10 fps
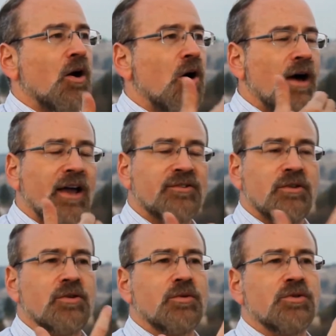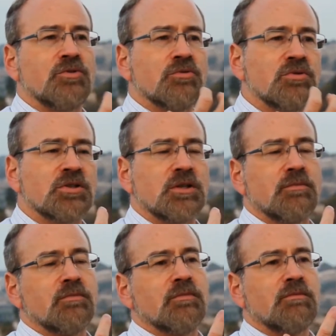all has to do with
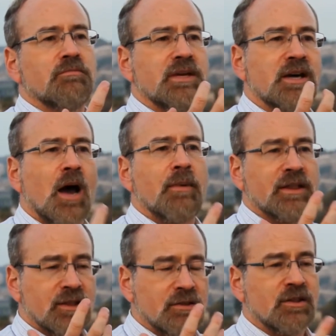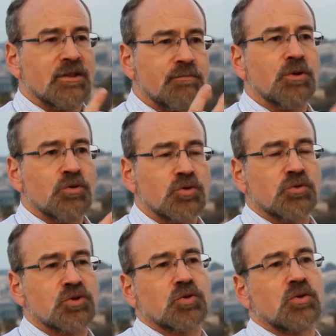Jerusalem becoming the
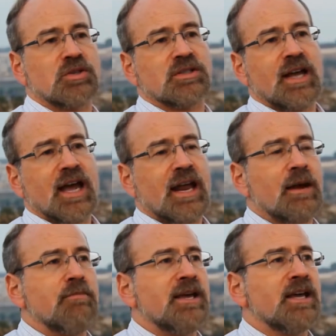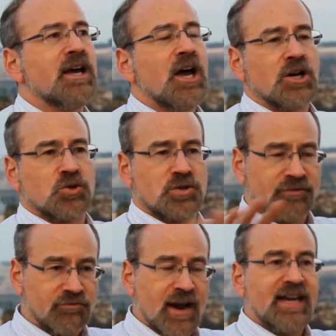spiritual source and being a source
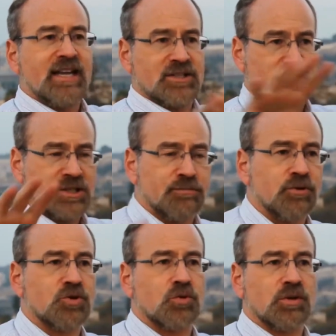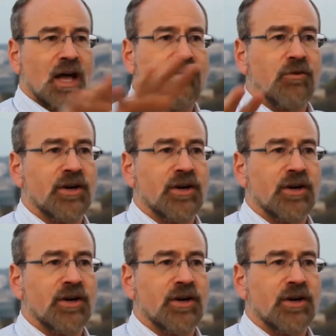of radiance on a spiritual level.